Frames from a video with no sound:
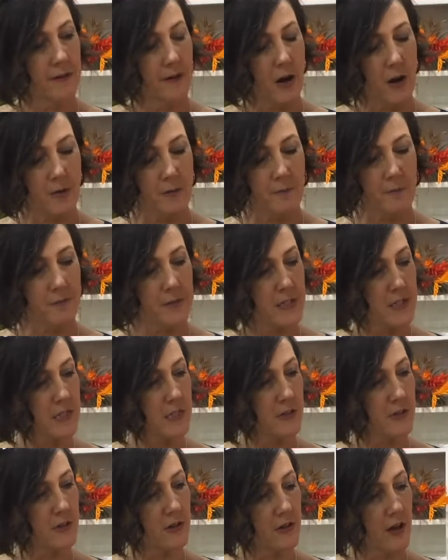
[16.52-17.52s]
Oh, is
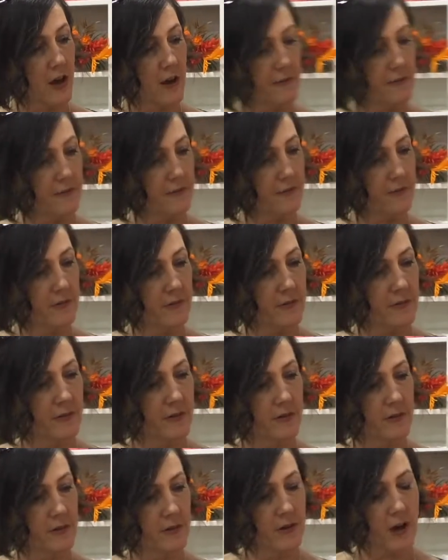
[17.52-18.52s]
it turned off?
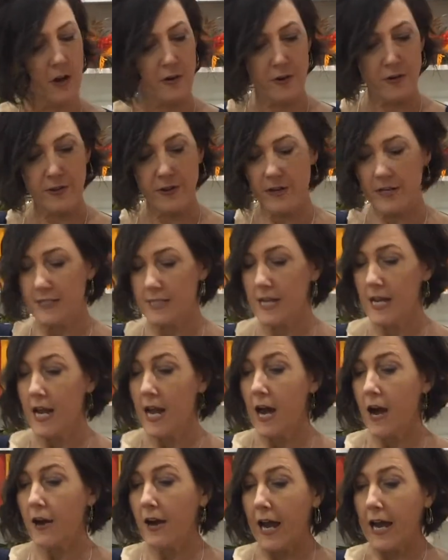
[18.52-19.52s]
Oh no, there it is.
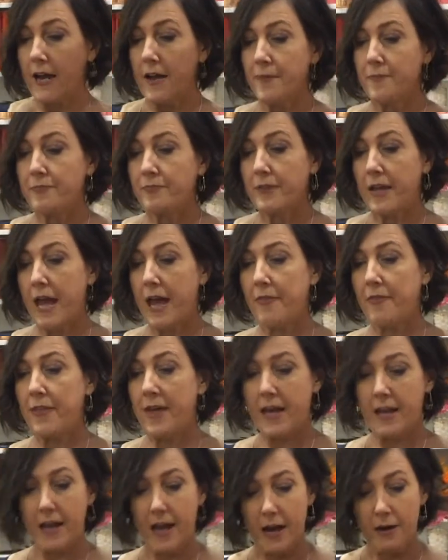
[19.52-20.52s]
Okay, and
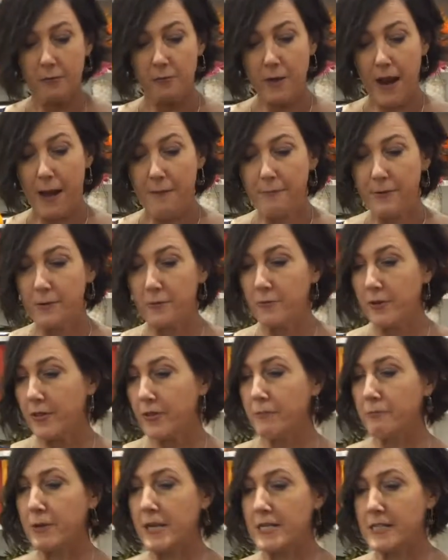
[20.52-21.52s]
then wrap it with
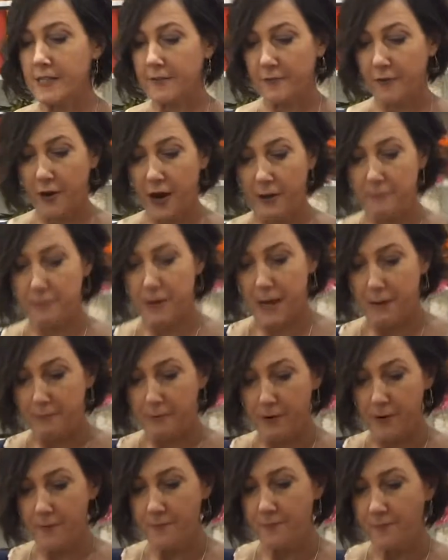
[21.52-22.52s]
a piece of crepe
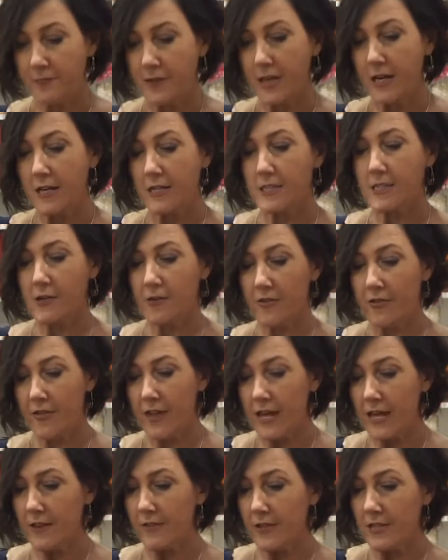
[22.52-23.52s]
paper. So
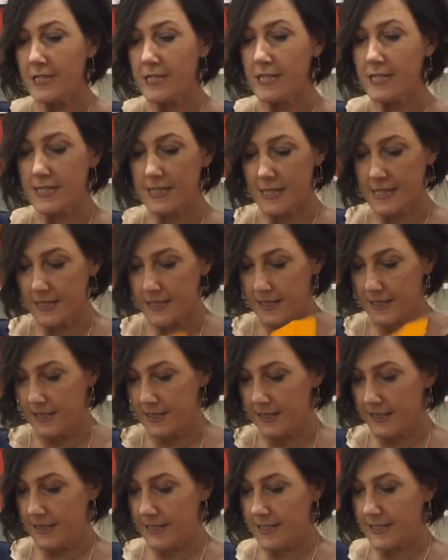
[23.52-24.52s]
then this is
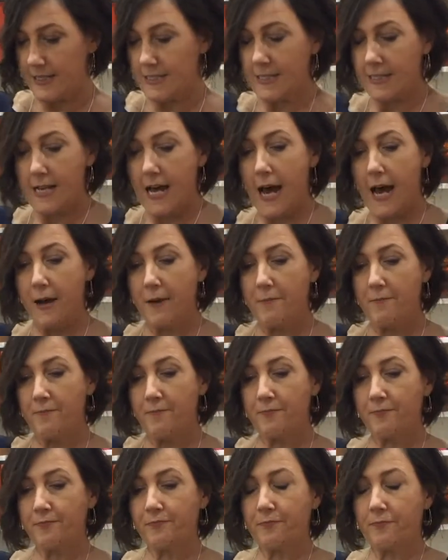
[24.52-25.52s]
this
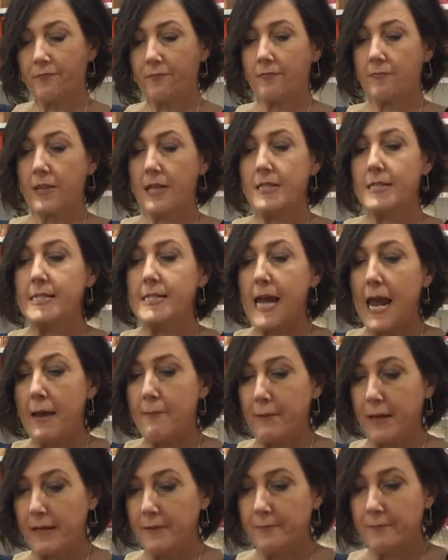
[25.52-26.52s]

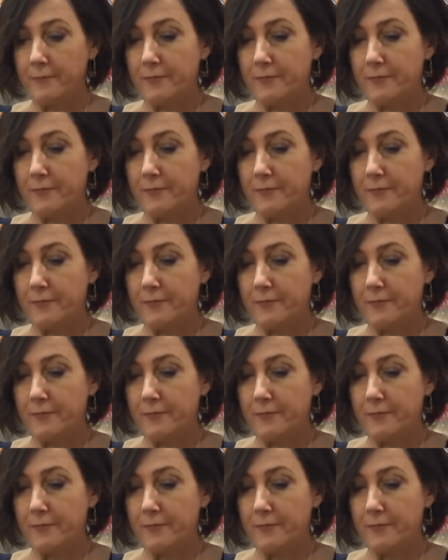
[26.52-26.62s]
stamen.